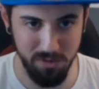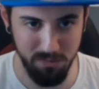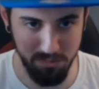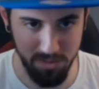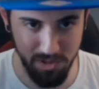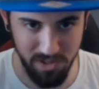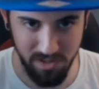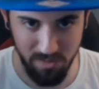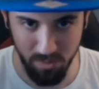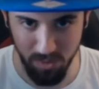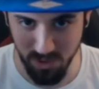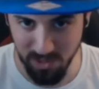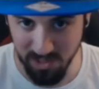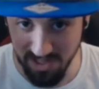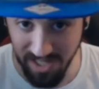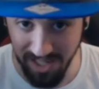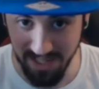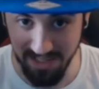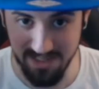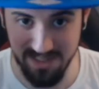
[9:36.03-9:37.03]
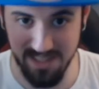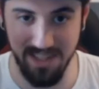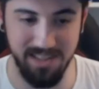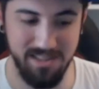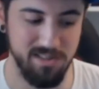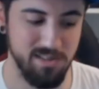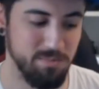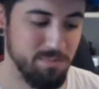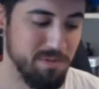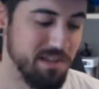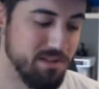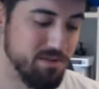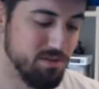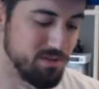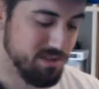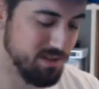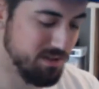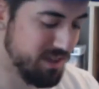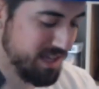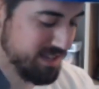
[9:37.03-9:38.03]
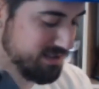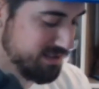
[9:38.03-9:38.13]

but it was inside the splitter. So that's